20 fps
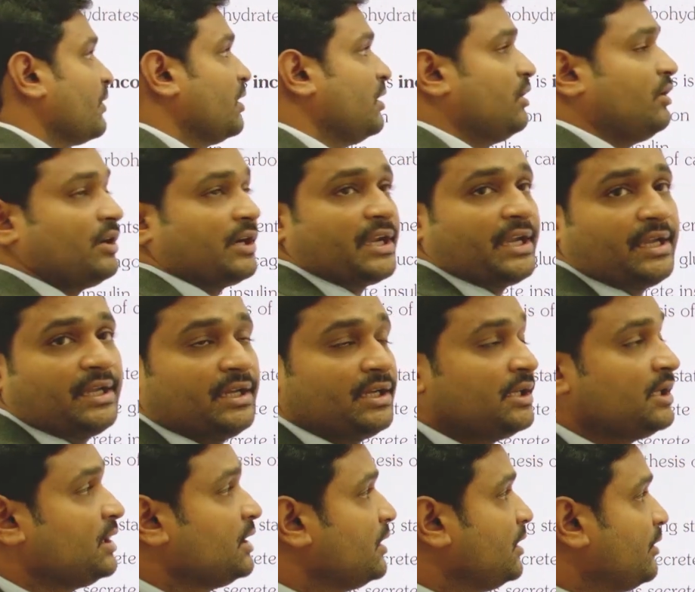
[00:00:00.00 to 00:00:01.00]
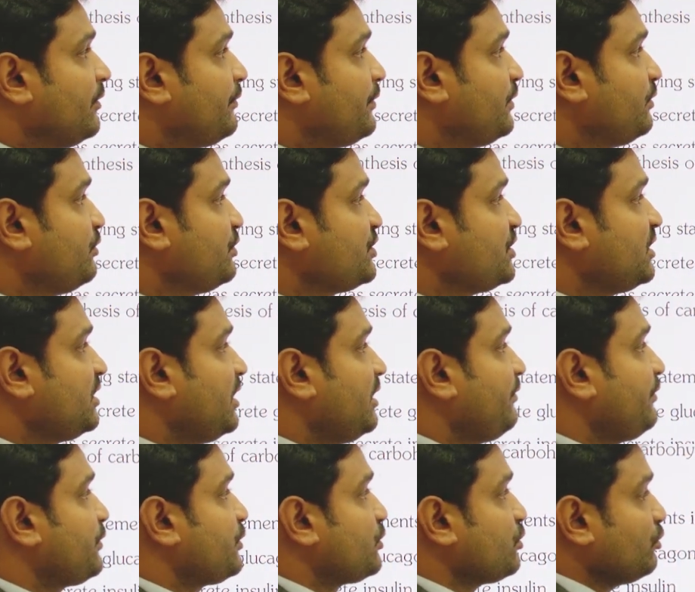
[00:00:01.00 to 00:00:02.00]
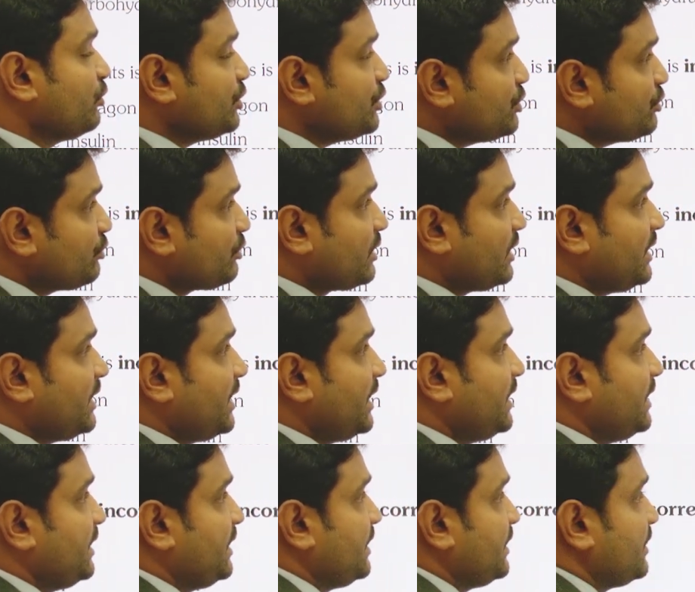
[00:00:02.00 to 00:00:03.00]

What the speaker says: Okay. Fusion of 2 nuclei.